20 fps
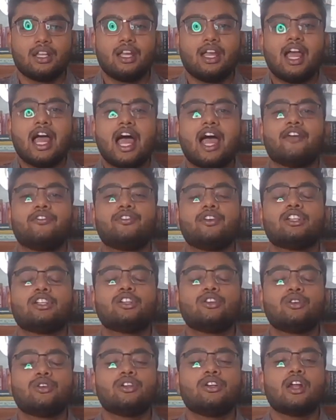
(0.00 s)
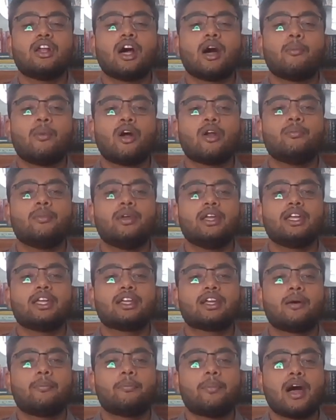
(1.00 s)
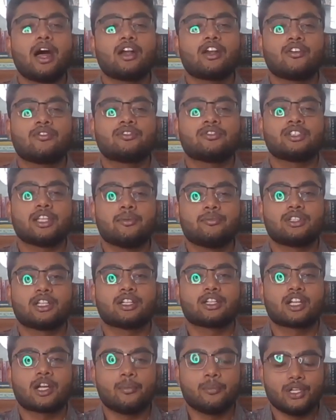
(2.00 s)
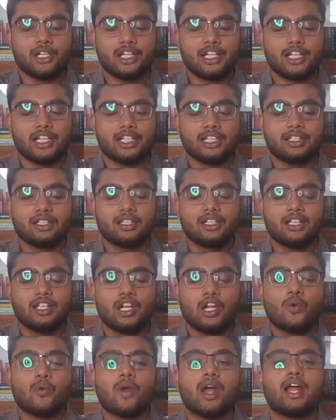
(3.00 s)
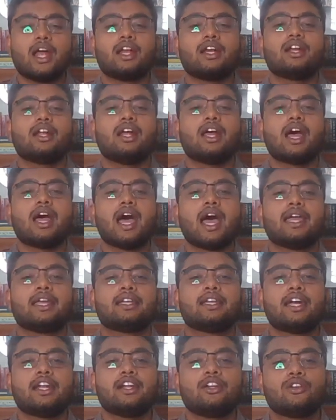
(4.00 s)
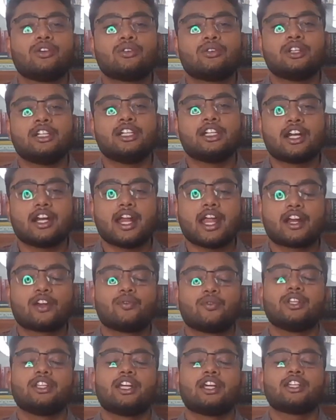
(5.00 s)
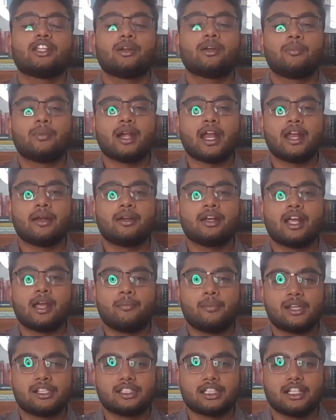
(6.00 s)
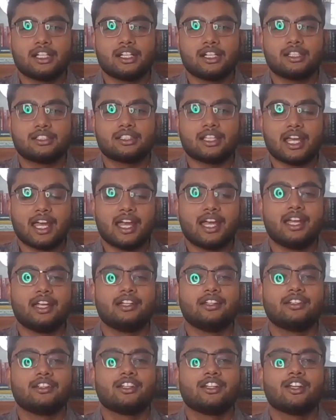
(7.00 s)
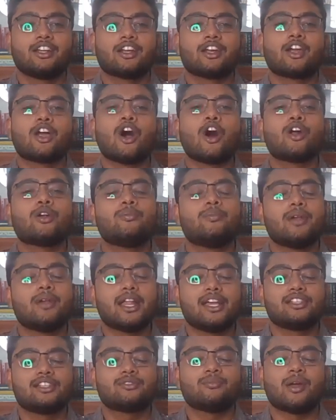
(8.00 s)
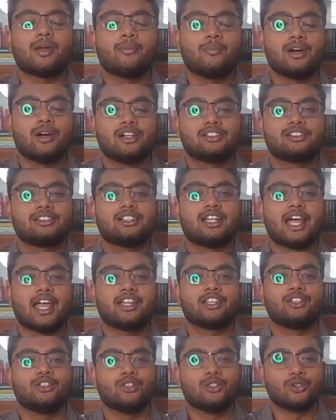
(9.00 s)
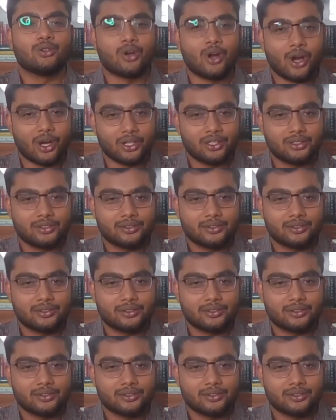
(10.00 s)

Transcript: I feel good about being a part of Samsung community where I get to interact with other brand ambassadors and God bless members like you all.